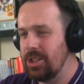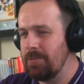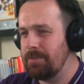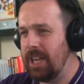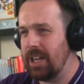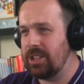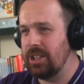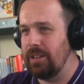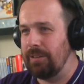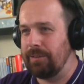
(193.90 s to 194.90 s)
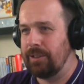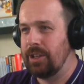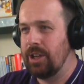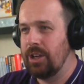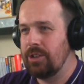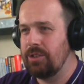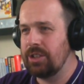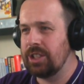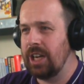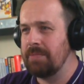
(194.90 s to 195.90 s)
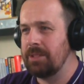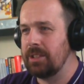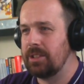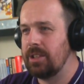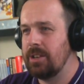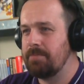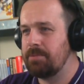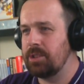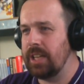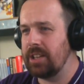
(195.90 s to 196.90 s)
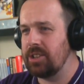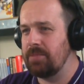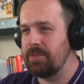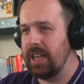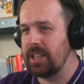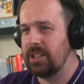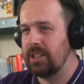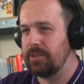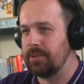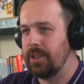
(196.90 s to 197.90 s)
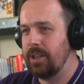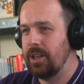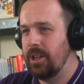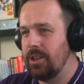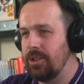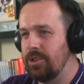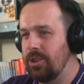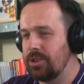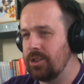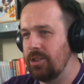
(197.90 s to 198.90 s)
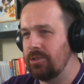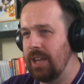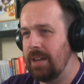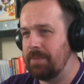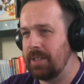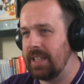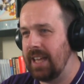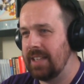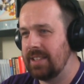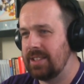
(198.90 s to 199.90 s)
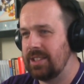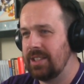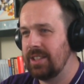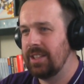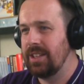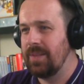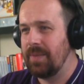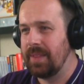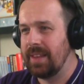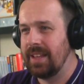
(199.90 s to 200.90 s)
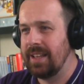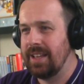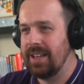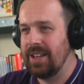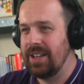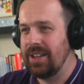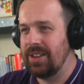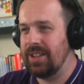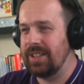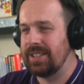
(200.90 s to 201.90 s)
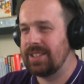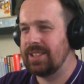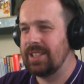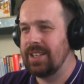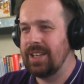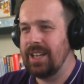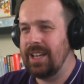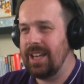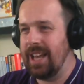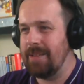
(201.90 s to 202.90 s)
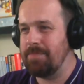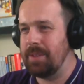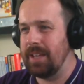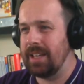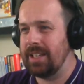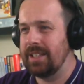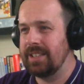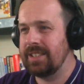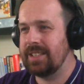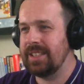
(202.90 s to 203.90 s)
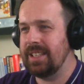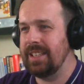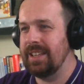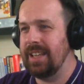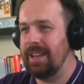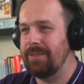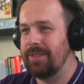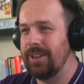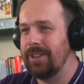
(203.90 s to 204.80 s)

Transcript: The objective! Your assignment! Protect the objective! not going to happen against this epic skill level.